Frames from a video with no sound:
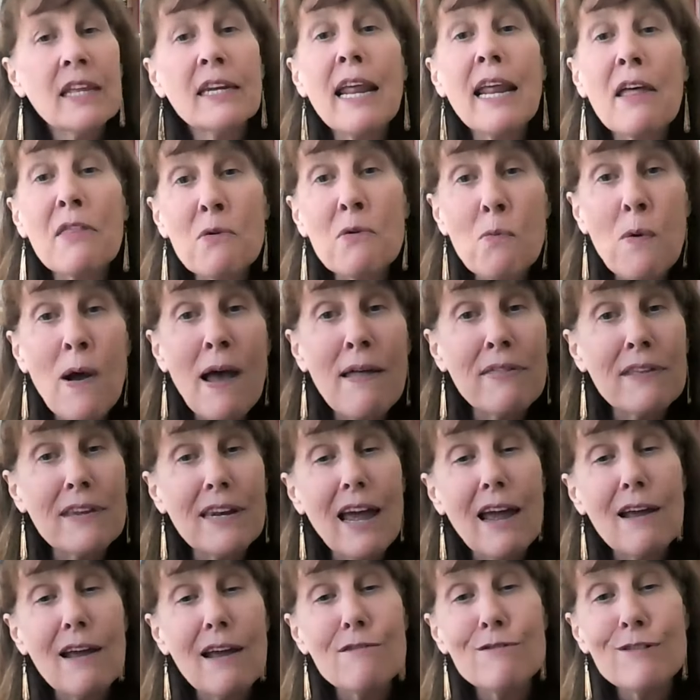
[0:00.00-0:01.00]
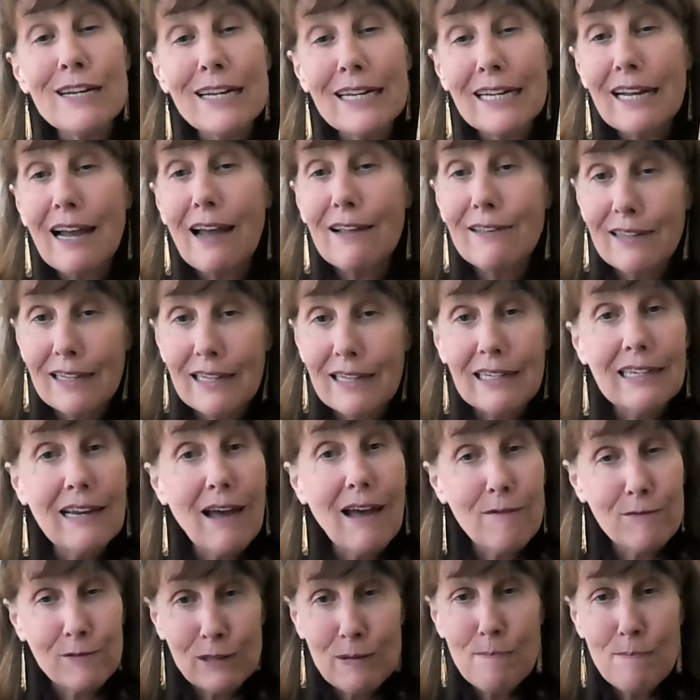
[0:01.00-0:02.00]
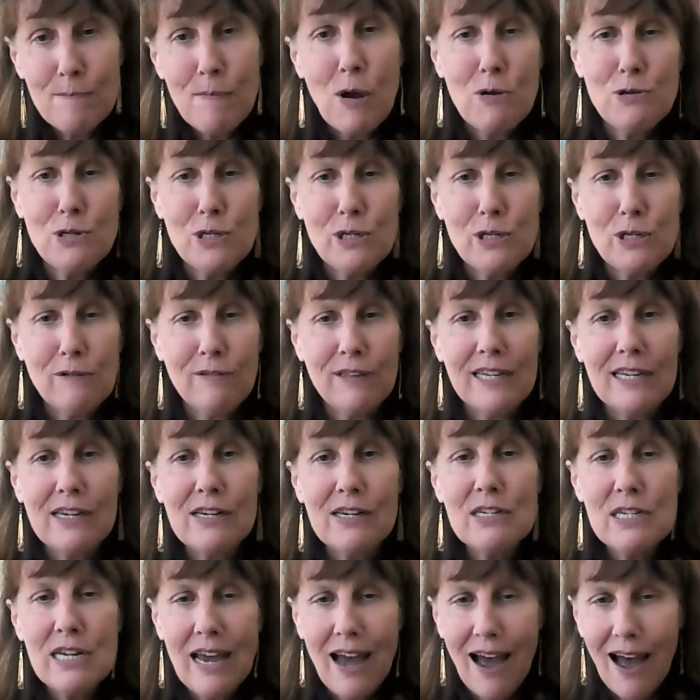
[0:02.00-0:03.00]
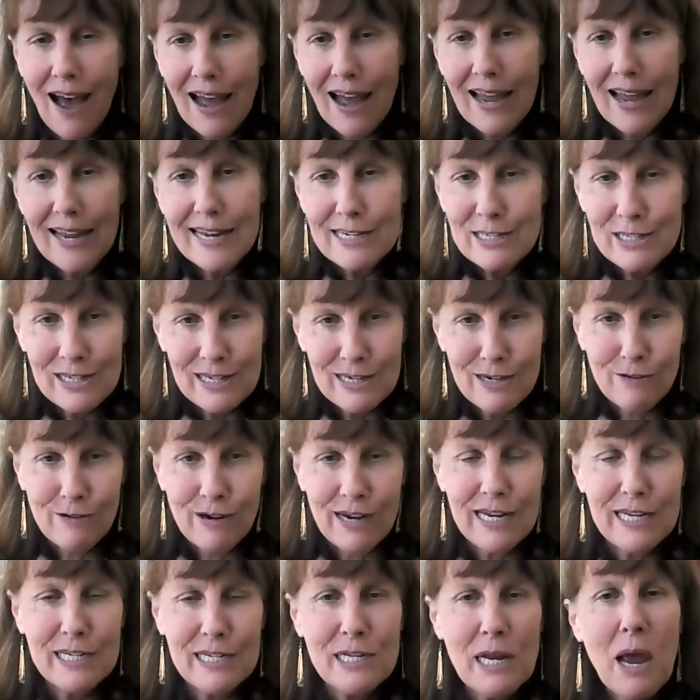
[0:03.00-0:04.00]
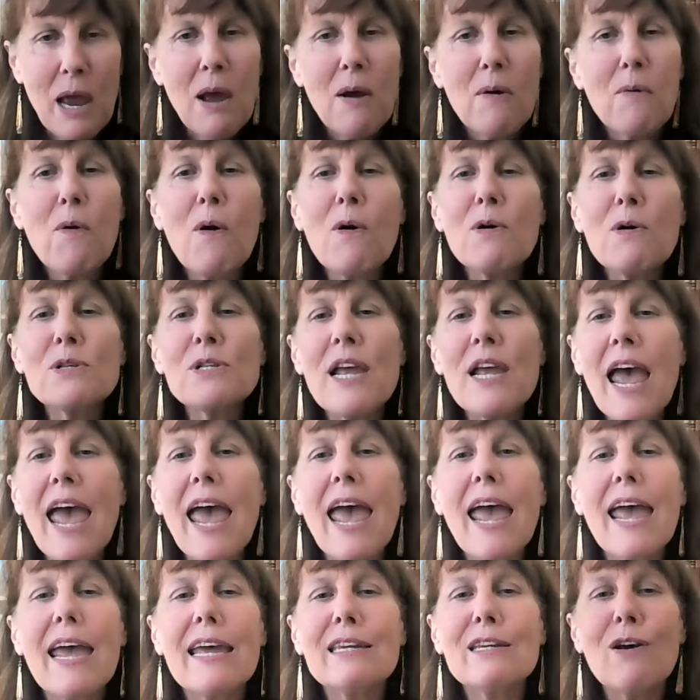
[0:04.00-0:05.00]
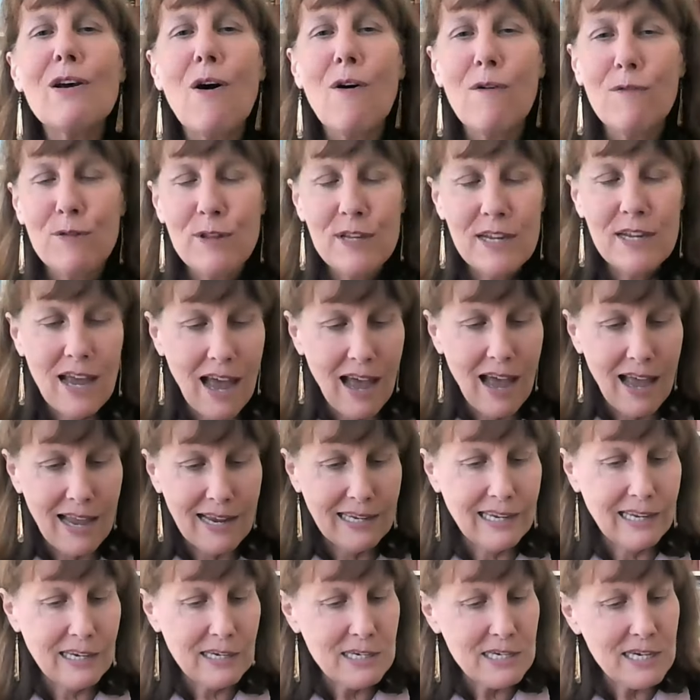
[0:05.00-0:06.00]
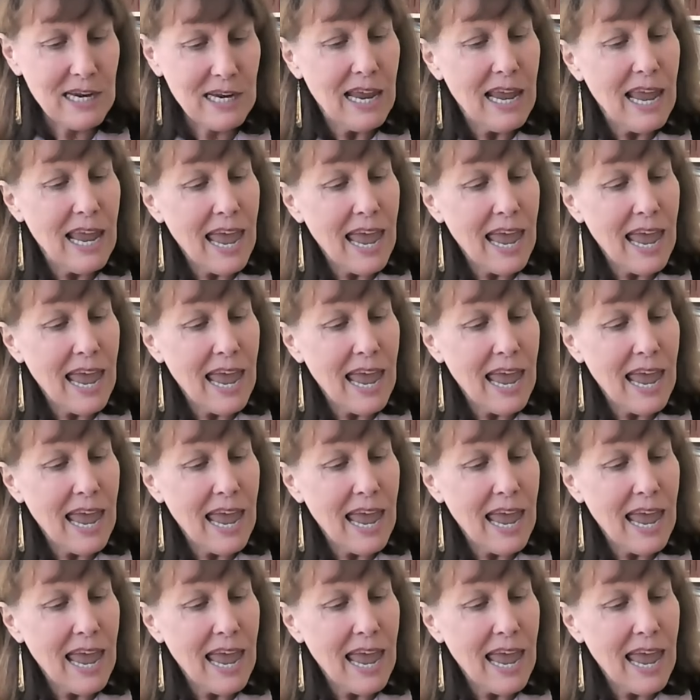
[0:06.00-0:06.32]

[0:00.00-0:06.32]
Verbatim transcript: Now, the one that I really, I think, loved the most of the entire series was Anne of the Island.